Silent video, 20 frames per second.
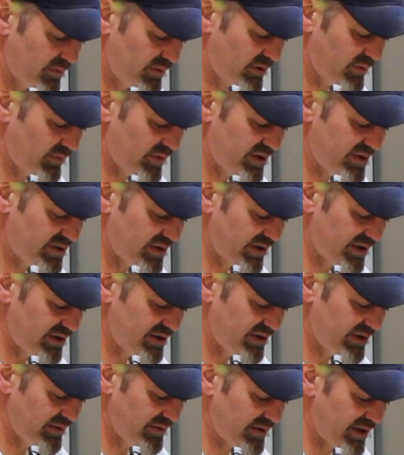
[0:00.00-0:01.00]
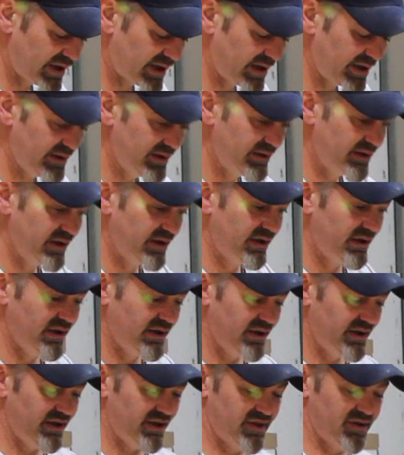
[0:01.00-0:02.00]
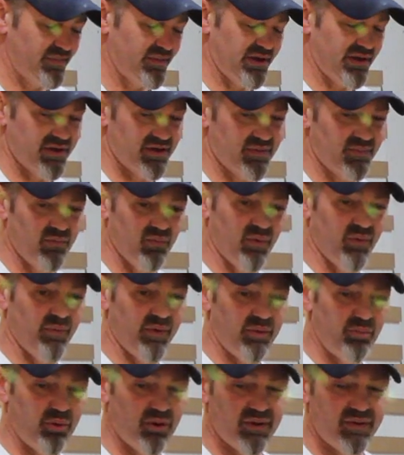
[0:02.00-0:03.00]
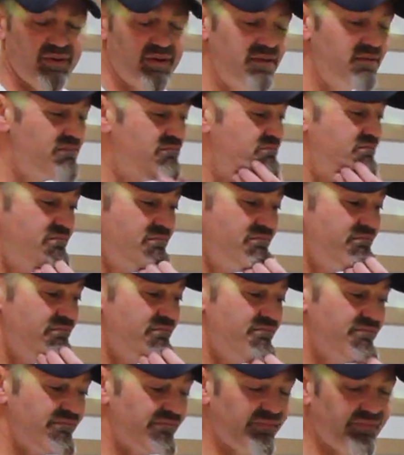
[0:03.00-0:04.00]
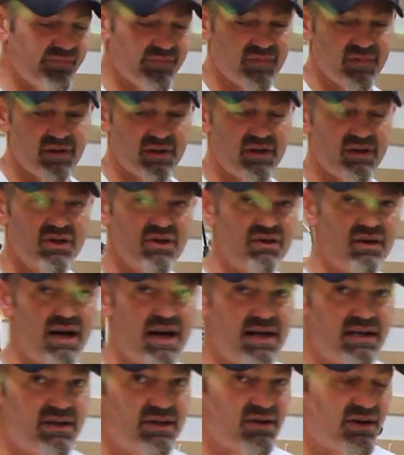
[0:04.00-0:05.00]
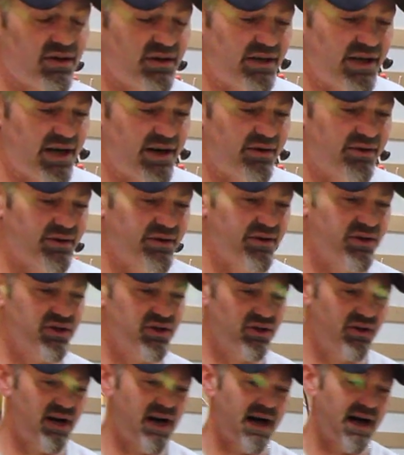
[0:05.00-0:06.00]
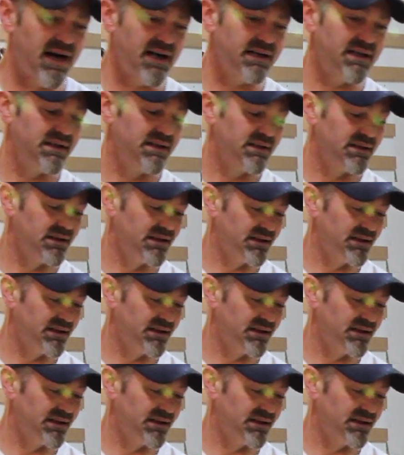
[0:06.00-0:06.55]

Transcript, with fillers: And the reason I do that is because when we put the track saw down in the track,